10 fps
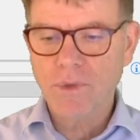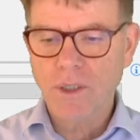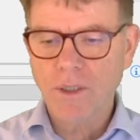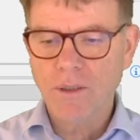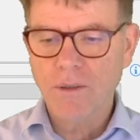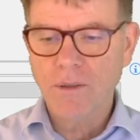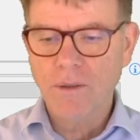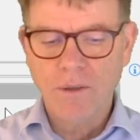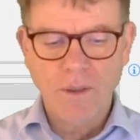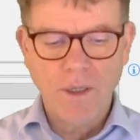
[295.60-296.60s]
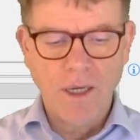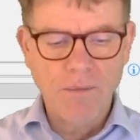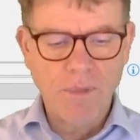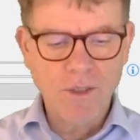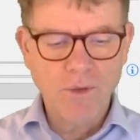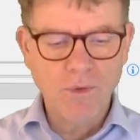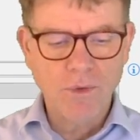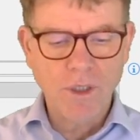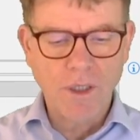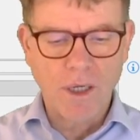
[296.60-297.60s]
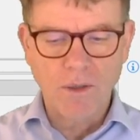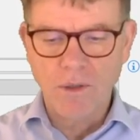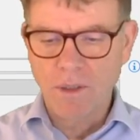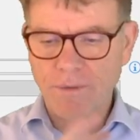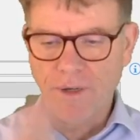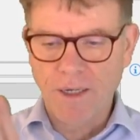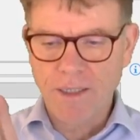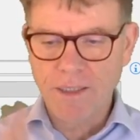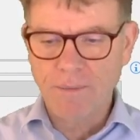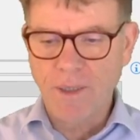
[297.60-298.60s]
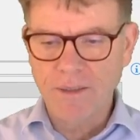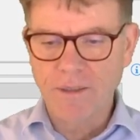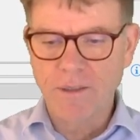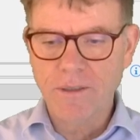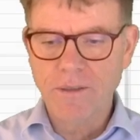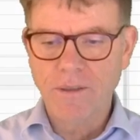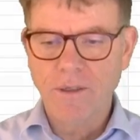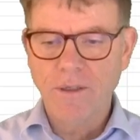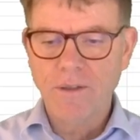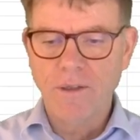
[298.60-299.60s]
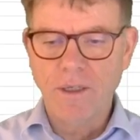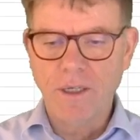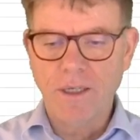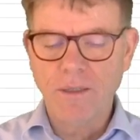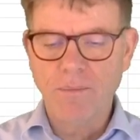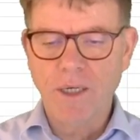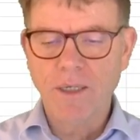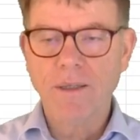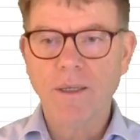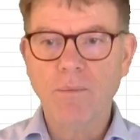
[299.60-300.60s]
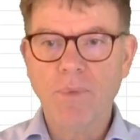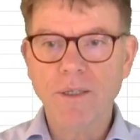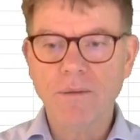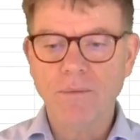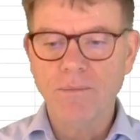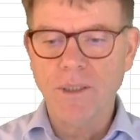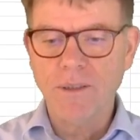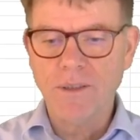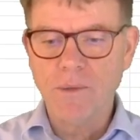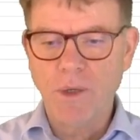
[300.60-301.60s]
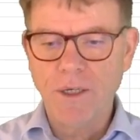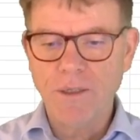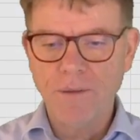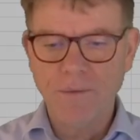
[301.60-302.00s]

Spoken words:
Okay. And by so doing now, if I accept as it is, then I get my template being displayed.